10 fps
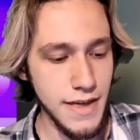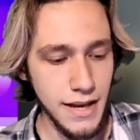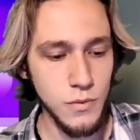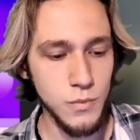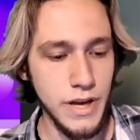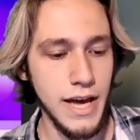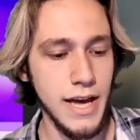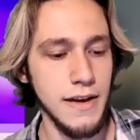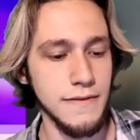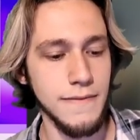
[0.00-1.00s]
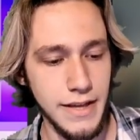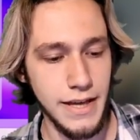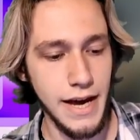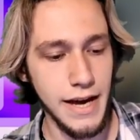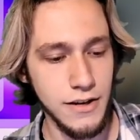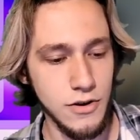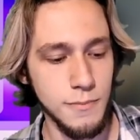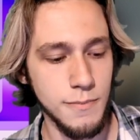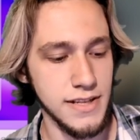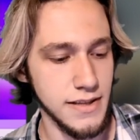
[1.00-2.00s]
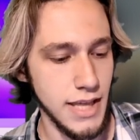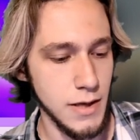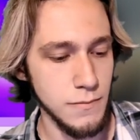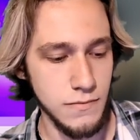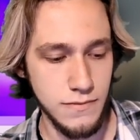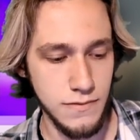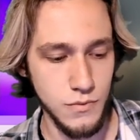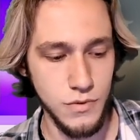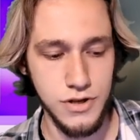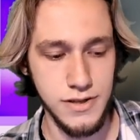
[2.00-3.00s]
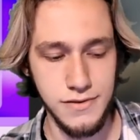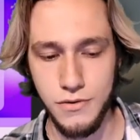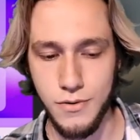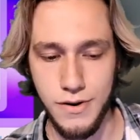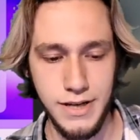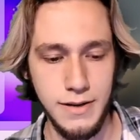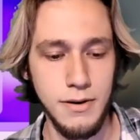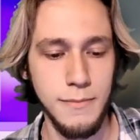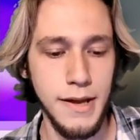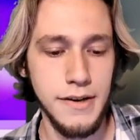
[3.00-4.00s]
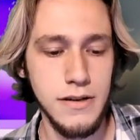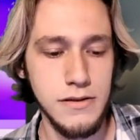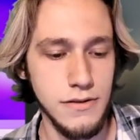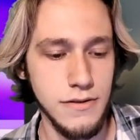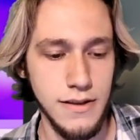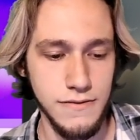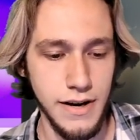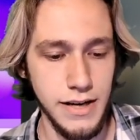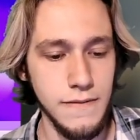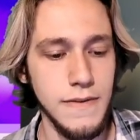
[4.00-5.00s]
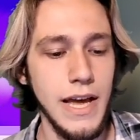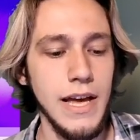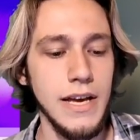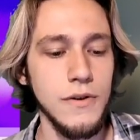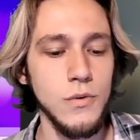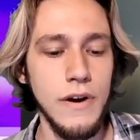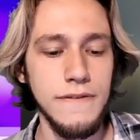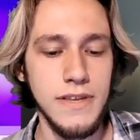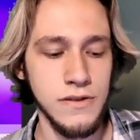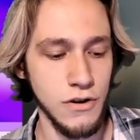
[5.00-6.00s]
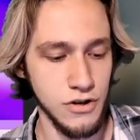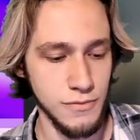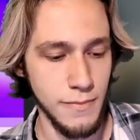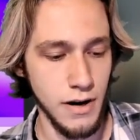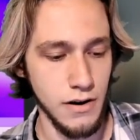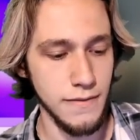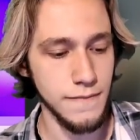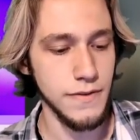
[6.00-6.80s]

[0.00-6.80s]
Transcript: Then we have icon plus name, which is already implemented, so that's fine. We have the search bar,